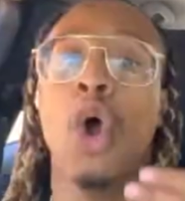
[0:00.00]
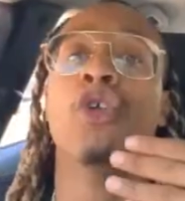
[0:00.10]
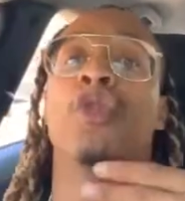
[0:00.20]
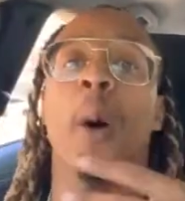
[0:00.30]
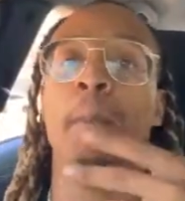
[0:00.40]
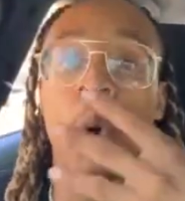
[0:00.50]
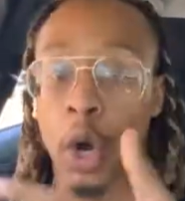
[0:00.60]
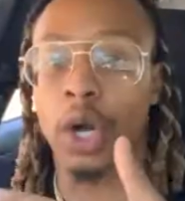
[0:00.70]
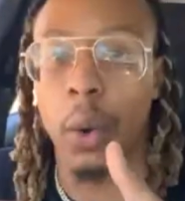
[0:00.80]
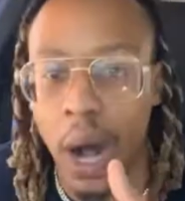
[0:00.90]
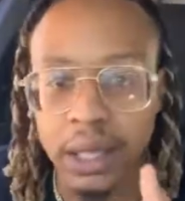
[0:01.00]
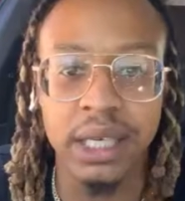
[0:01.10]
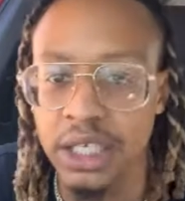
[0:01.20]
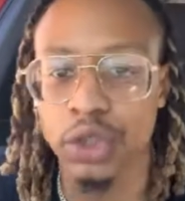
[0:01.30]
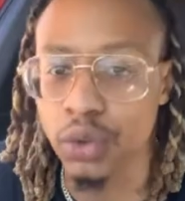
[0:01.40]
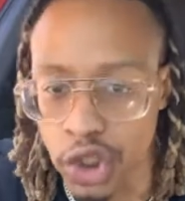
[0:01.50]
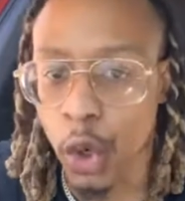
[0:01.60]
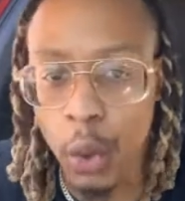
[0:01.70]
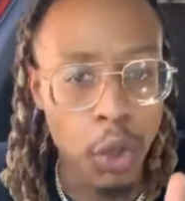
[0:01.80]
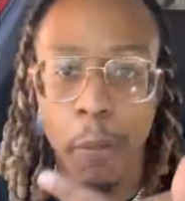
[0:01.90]
The more qualities you
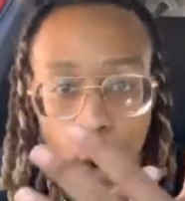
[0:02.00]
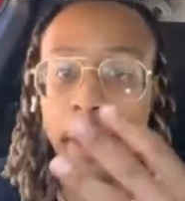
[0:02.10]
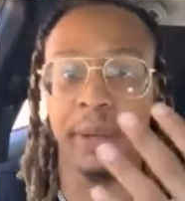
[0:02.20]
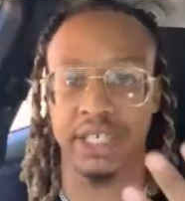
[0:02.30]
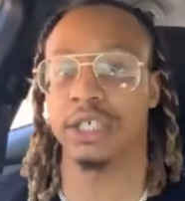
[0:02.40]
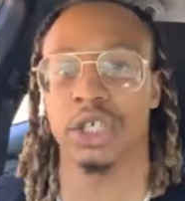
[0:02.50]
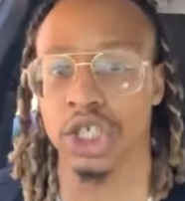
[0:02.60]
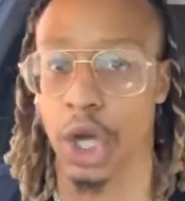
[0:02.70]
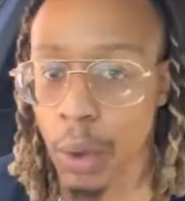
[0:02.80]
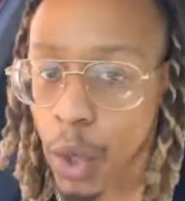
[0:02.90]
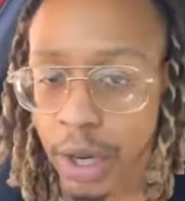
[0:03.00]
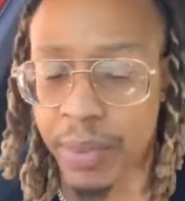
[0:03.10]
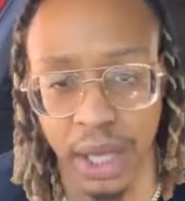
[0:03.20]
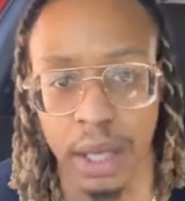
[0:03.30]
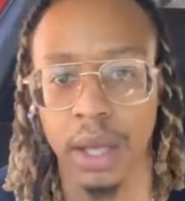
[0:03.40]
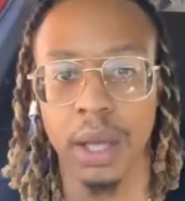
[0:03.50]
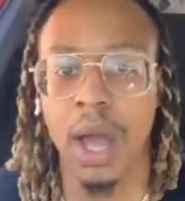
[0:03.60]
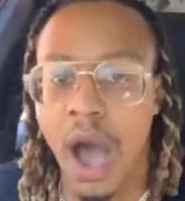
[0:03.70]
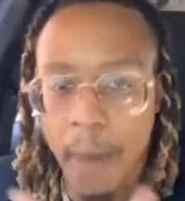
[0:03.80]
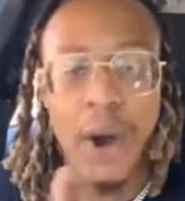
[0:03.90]
show, the more bitches is gonna want to be
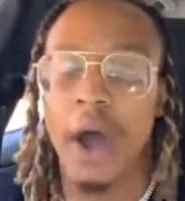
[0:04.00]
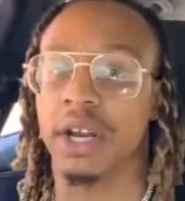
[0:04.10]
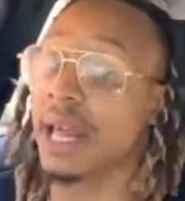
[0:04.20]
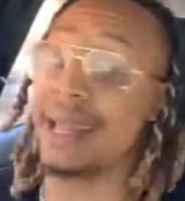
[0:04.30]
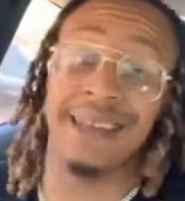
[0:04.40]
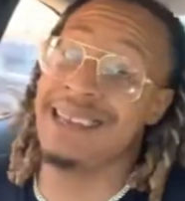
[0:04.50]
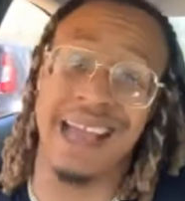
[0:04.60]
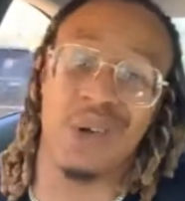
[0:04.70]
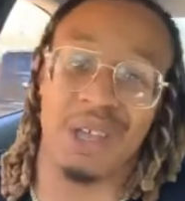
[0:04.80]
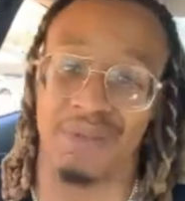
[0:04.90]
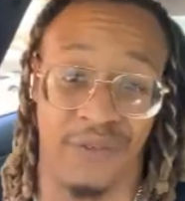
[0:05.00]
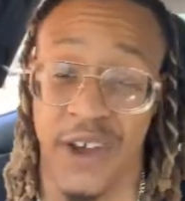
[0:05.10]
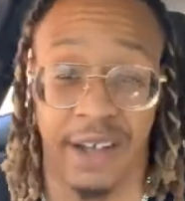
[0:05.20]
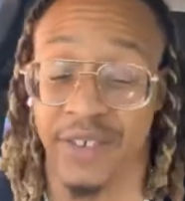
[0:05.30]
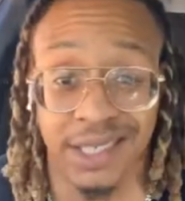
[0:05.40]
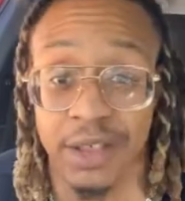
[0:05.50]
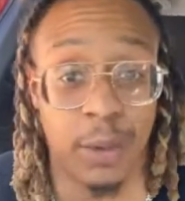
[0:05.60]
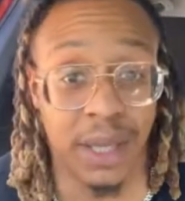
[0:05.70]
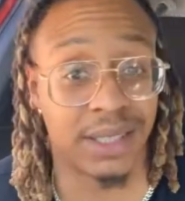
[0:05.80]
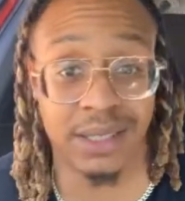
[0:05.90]
a part of that. And they're not gonna give a fuck if it's other
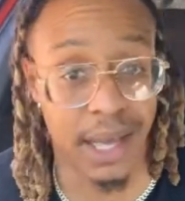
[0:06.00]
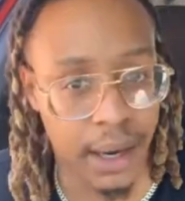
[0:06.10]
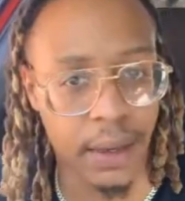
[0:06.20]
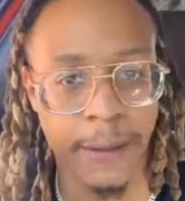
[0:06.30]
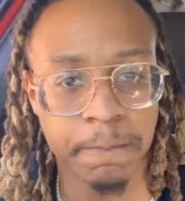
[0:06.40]
bitches there.